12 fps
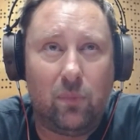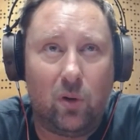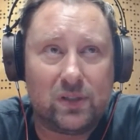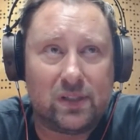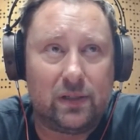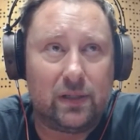
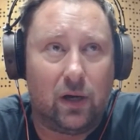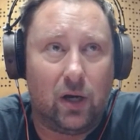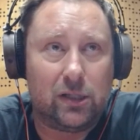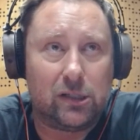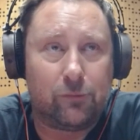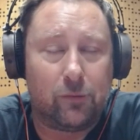mostly the
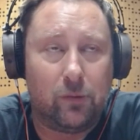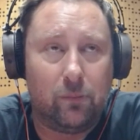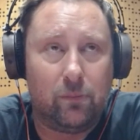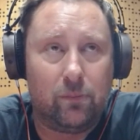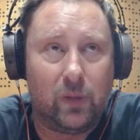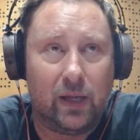artists
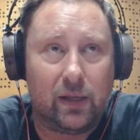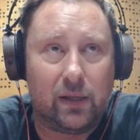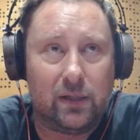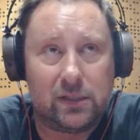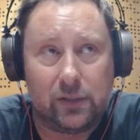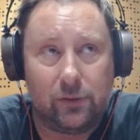from like
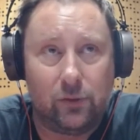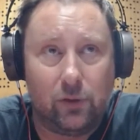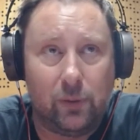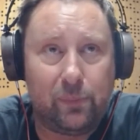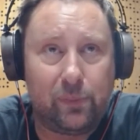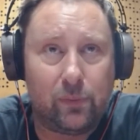Eastern
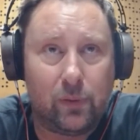Europe,